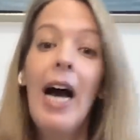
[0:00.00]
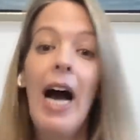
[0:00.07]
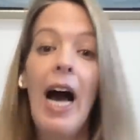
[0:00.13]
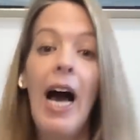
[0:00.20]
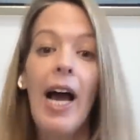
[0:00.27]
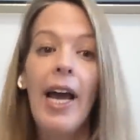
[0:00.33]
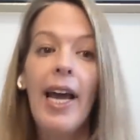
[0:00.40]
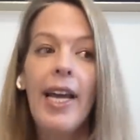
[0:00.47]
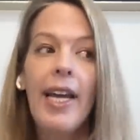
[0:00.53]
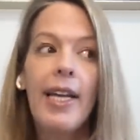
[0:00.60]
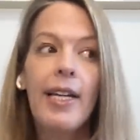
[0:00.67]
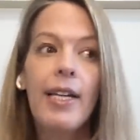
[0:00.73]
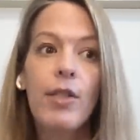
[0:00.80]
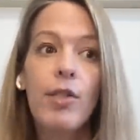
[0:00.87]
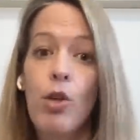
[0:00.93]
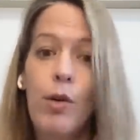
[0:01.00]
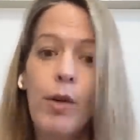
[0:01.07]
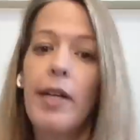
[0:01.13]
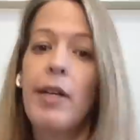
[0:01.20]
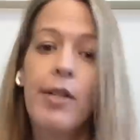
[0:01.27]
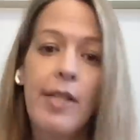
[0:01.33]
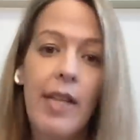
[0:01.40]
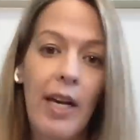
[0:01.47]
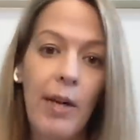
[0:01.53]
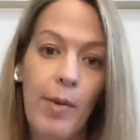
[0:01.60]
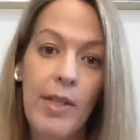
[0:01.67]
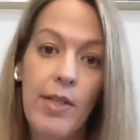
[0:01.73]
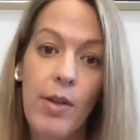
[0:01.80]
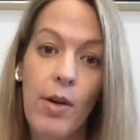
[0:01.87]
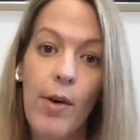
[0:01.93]
I don't understand
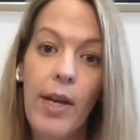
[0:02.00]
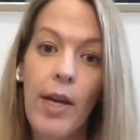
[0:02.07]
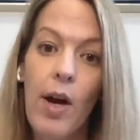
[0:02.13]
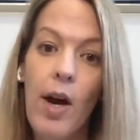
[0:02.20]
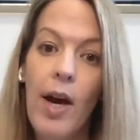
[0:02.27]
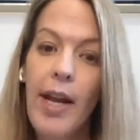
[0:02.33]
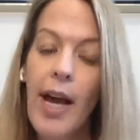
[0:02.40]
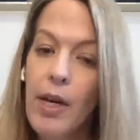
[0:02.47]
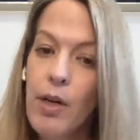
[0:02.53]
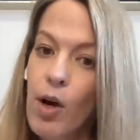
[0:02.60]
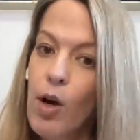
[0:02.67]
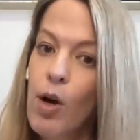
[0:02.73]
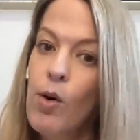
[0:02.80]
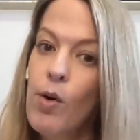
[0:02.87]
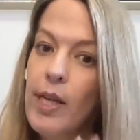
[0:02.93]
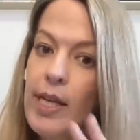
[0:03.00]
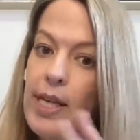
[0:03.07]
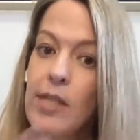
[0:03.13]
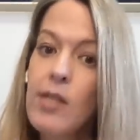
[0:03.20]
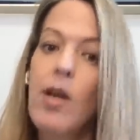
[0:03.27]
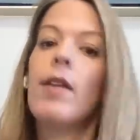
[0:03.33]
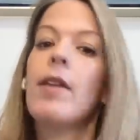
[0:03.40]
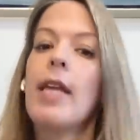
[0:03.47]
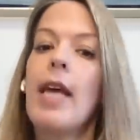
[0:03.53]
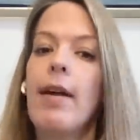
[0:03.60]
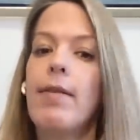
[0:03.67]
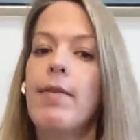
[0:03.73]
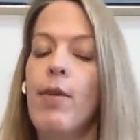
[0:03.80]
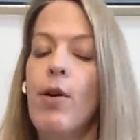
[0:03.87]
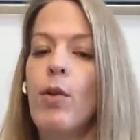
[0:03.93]
what's going on. I know he's on the
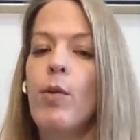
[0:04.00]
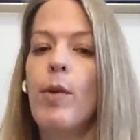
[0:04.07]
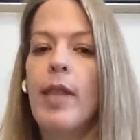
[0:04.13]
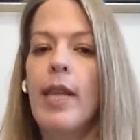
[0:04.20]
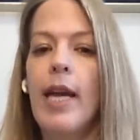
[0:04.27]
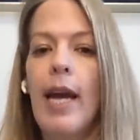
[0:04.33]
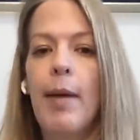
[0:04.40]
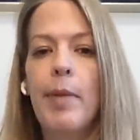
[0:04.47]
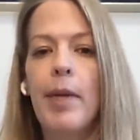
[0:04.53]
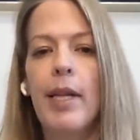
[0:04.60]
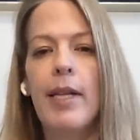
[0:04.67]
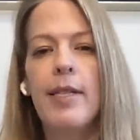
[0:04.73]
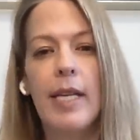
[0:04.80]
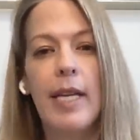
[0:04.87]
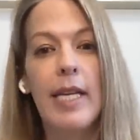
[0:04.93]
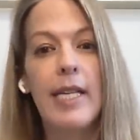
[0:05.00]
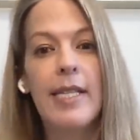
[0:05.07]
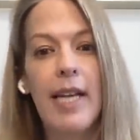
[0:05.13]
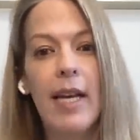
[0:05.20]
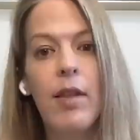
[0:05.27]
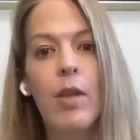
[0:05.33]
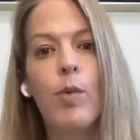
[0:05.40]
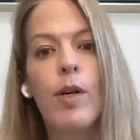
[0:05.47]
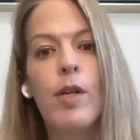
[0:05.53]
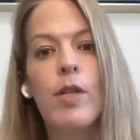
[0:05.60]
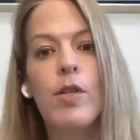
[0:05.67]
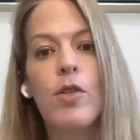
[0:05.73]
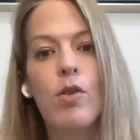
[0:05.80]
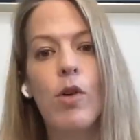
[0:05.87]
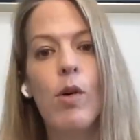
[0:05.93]
phone with the ambulance, and he said the
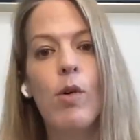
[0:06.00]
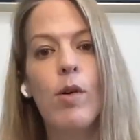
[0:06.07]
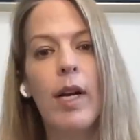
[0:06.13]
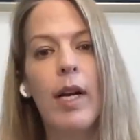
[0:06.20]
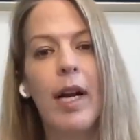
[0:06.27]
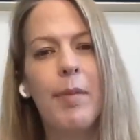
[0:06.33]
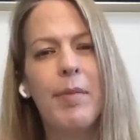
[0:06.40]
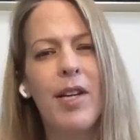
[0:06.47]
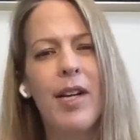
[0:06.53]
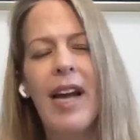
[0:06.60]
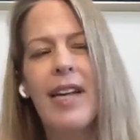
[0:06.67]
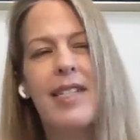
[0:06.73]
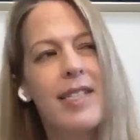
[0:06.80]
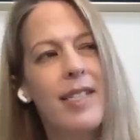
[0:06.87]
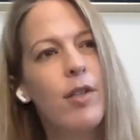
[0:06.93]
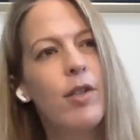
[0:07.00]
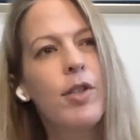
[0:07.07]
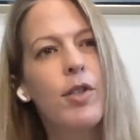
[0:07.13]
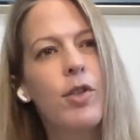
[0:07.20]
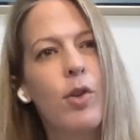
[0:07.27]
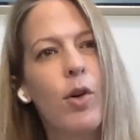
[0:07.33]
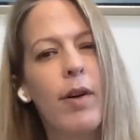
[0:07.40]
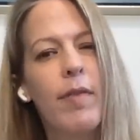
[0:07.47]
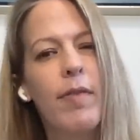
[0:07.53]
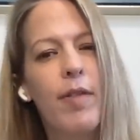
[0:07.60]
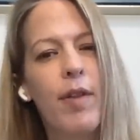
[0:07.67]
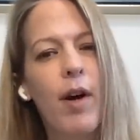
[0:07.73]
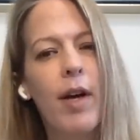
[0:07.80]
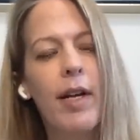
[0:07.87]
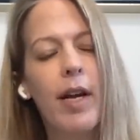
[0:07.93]
word stroke, and I still sort of
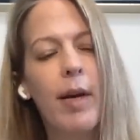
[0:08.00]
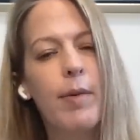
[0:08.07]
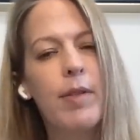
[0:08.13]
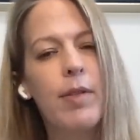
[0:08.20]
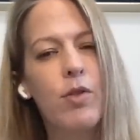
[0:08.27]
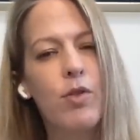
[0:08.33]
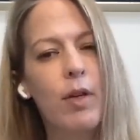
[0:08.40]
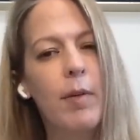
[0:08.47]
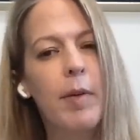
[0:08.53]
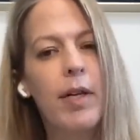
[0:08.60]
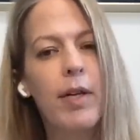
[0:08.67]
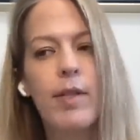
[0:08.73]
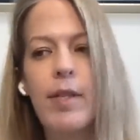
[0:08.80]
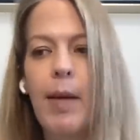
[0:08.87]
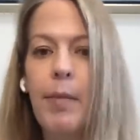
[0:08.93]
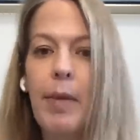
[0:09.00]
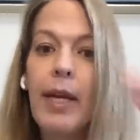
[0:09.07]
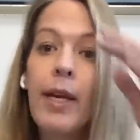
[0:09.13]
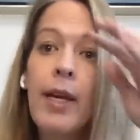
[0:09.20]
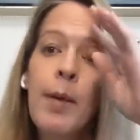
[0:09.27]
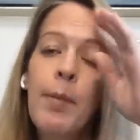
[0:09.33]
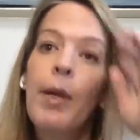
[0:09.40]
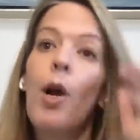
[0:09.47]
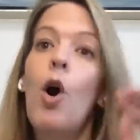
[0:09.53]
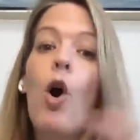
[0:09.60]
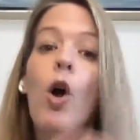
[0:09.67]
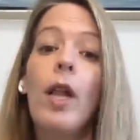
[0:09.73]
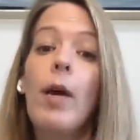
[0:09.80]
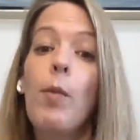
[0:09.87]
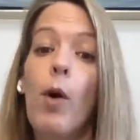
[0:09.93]
thought I was dreaming or something, but
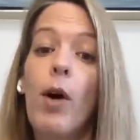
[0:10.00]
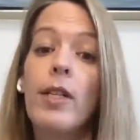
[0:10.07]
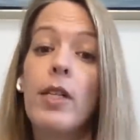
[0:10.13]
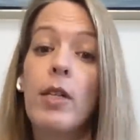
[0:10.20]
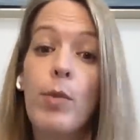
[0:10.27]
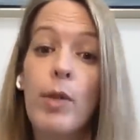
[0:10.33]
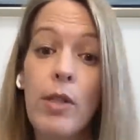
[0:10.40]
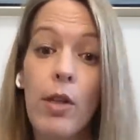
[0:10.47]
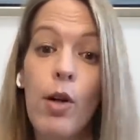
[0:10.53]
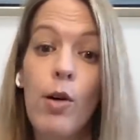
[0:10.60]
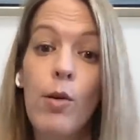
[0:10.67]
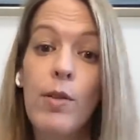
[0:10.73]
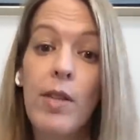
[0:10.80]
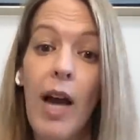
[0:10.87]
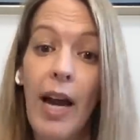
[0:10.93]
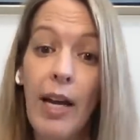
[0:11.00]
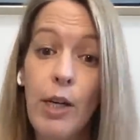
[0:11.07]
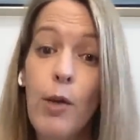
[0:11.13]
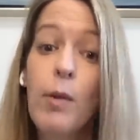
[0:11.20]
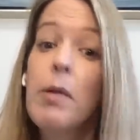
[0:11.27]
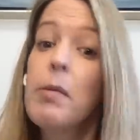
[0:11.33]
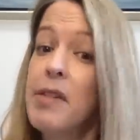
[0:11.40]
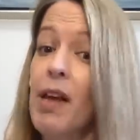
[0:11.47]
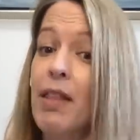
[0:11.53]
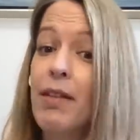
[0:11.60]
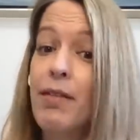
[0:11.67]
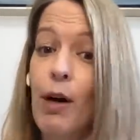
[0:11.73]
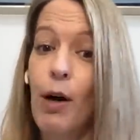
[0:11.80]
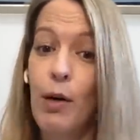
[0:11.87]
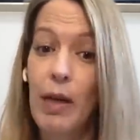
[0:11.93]
all I wanted was clothes. I knew he was on
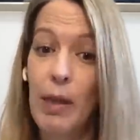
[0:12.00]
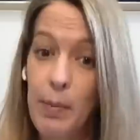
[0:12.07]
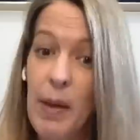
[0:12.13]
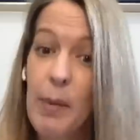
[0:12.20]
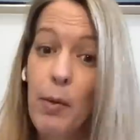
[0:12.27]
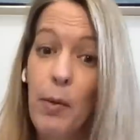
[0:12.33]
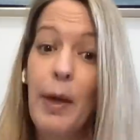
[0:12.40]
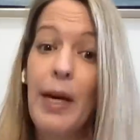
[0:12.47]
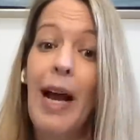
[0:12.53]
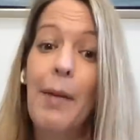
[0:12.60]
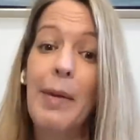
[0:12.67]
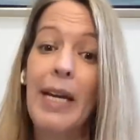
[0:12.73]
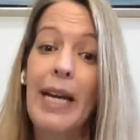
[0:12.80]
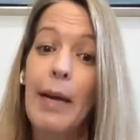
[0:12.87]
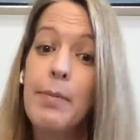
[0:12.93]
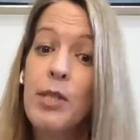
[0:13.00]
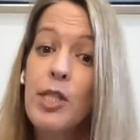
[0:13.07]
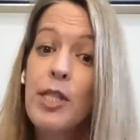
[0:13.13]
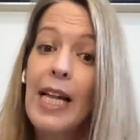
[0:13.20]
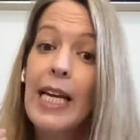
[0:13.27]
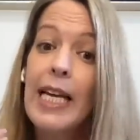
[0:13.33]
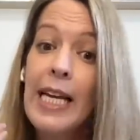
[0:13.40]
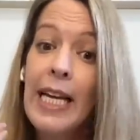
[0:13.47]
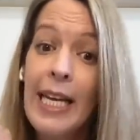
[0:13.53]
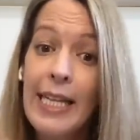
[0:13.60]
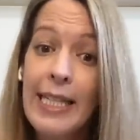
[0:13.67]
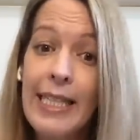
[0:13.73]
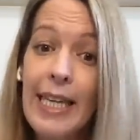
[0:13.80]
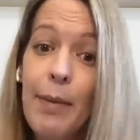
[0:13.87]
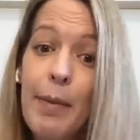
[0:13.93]
the phone, and people were coming, and I'm just like,
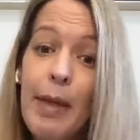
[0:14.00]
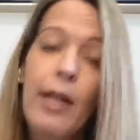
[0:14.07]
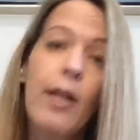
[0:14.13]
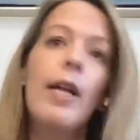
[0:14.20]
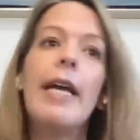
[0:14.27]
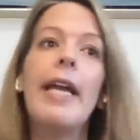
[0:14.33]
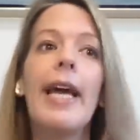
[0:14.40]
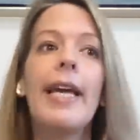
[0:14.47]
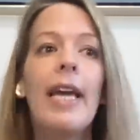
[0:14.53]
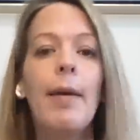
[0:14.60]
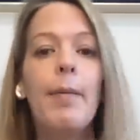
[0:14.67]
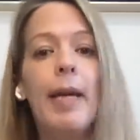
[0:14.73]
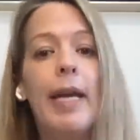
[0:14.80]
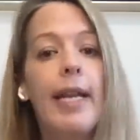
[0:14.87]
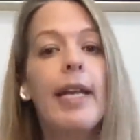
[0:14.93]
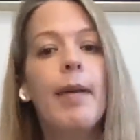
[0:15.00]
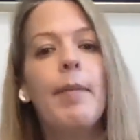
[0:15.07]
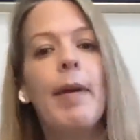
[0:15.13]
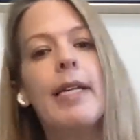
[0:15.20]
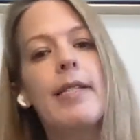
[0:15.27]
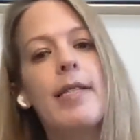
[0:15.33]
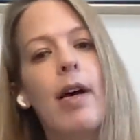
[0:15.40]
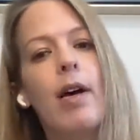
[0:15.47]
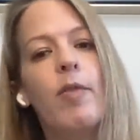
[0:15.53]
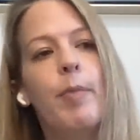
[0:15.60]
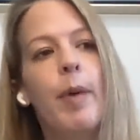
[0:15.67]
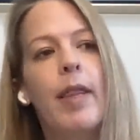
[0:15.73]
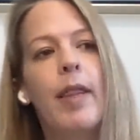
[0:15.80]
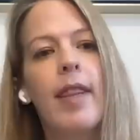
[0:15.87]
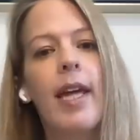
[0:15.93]
get me, and I kept hitting
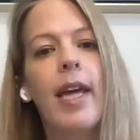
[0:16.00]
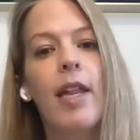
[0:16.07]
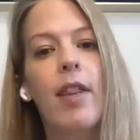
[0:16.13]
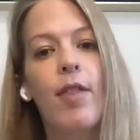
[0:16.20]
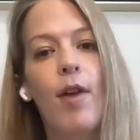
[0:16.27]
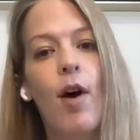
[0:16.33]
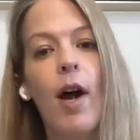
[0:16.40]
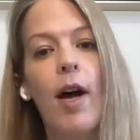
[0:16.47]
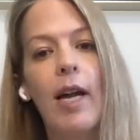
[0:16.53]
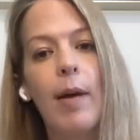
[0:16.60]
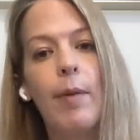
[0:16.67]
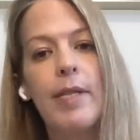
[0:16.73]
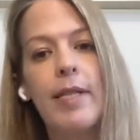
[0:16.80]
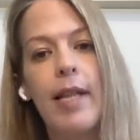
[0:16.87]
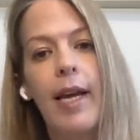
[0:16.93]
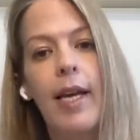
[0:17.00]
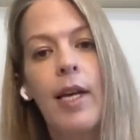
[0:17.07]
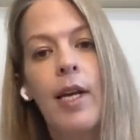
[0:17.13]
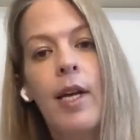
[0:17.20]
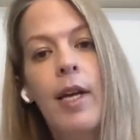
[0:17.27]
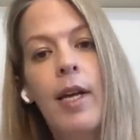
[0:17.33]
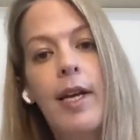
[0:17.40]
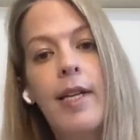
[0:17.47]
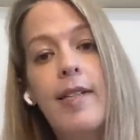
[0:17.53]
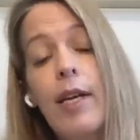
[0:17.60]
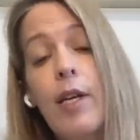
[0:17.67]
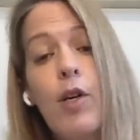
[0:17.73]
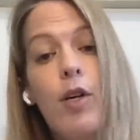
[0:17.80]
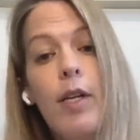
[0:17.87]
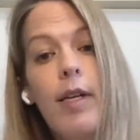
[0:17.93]
myself, but they thought I was like, because
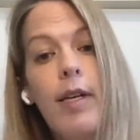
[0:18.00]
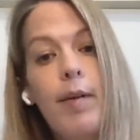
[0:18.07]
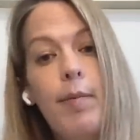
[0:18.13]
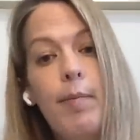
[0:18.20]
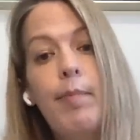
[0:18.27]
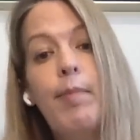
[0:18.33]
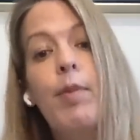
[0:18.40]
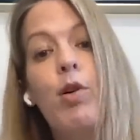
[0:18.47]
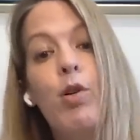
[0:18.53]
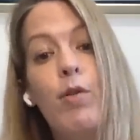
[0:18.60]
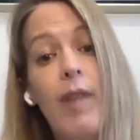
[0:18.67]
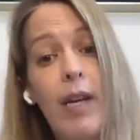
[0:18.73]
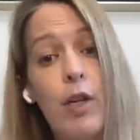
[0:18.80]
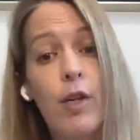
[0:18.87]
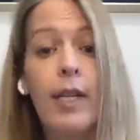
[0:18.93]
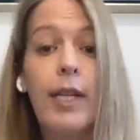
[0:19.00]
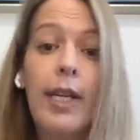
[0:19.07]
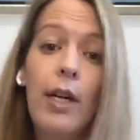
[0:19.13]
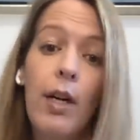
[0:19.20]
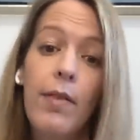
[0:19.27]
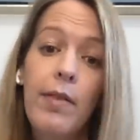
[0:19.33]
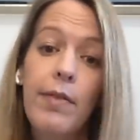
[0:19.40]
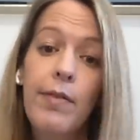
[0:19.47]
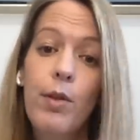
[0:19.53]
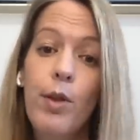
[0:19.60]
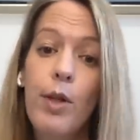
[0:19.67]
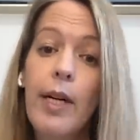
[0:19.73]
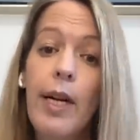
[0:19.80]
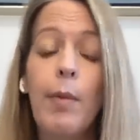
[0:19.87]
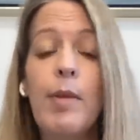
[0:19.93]
I couldn't move, I couldn't get off the
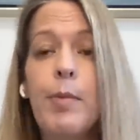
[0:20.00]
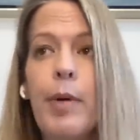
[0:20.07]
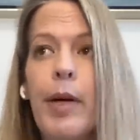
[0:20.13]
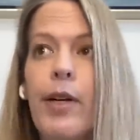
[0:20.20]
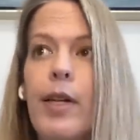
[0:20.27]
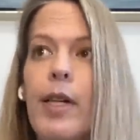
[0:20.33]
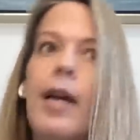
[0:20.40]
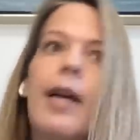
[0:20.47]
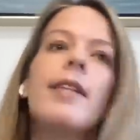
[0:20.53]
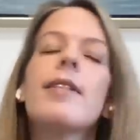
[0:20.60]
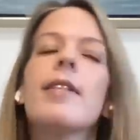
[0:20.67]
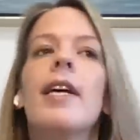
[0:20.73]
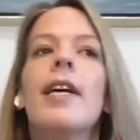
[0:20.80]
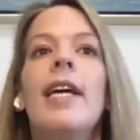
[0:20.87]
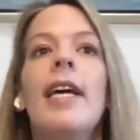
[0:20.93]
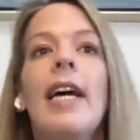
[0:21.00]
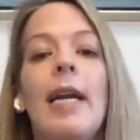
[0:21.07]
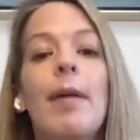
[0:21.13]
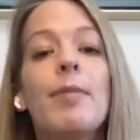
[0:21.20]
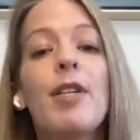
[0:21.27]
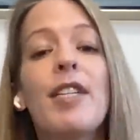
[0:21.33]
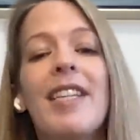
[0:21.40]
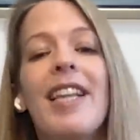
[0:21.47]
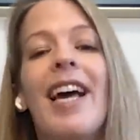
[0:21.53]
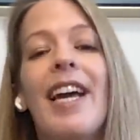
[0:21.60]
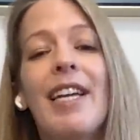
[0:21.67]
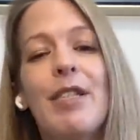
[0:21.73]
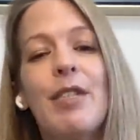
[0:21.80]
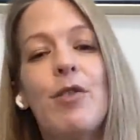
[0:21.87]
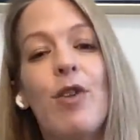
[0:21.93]
floor, and I was paralyzed, and I'm just
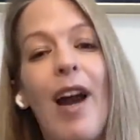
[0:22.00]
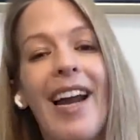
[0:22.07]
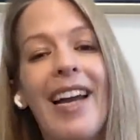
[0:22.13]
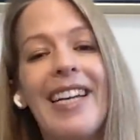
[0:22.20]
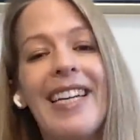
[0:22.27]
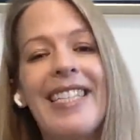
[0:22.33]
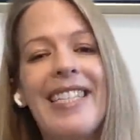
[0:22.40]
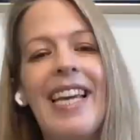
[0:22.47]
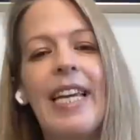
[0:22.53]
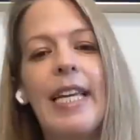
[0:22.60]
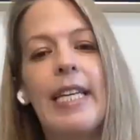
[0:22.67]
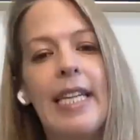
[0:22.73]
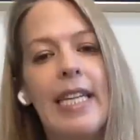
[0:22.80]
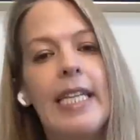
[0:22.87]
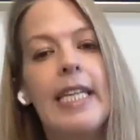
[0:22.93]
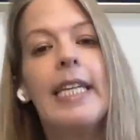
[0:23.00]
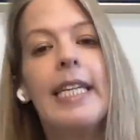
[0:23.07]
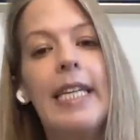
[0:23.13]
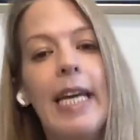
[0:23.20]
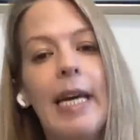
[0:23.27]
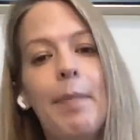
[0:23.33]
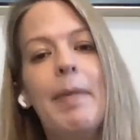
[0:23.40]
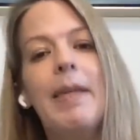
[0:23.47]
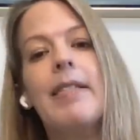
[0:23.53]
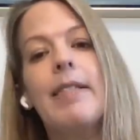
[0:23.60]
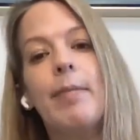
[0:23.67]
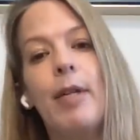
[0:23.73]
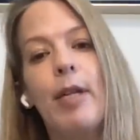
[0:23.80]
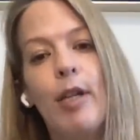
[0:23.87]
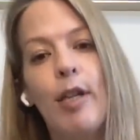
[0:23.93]
like trying to say, can you get me
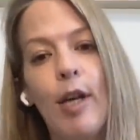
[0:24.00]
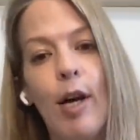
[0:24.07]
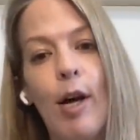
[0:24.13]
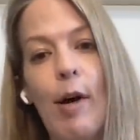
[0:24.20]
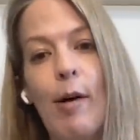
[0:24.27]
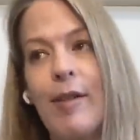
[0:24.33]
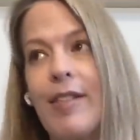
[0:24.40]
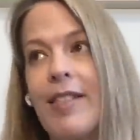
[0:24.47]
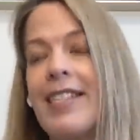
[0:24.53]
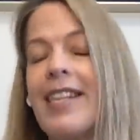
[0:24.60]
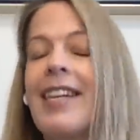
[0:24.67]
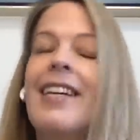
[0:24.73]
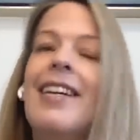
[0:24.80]
some clothes?